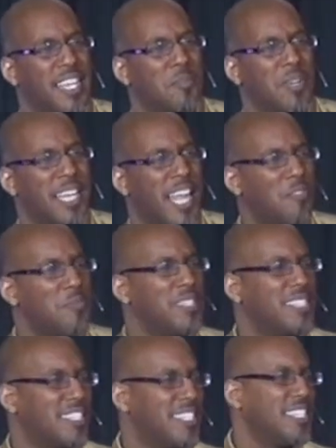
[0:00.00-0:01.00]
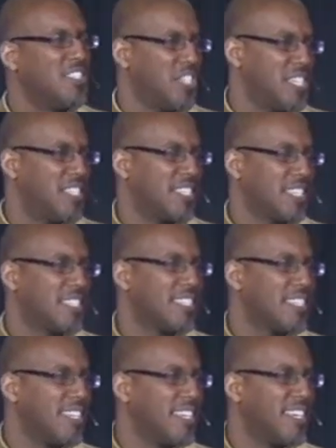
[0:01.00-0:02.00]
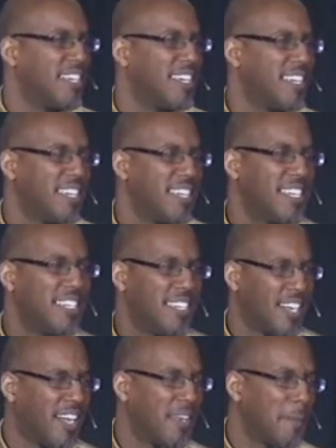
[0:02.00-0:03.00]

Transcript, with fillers: but it helped me to see Jesus in God.